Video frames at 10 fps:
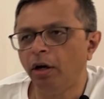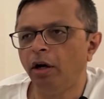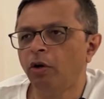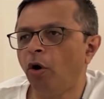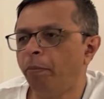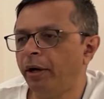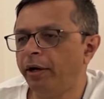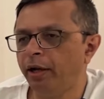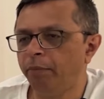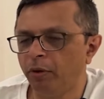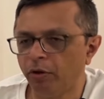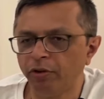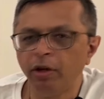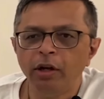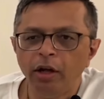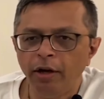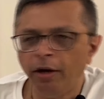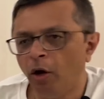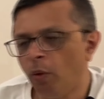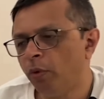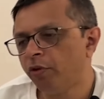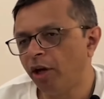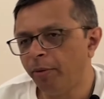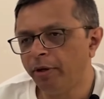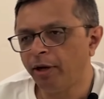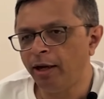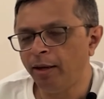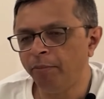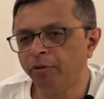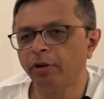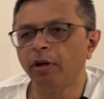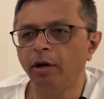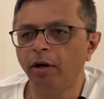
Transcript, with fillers: a corporate take? Because now cyber crimes,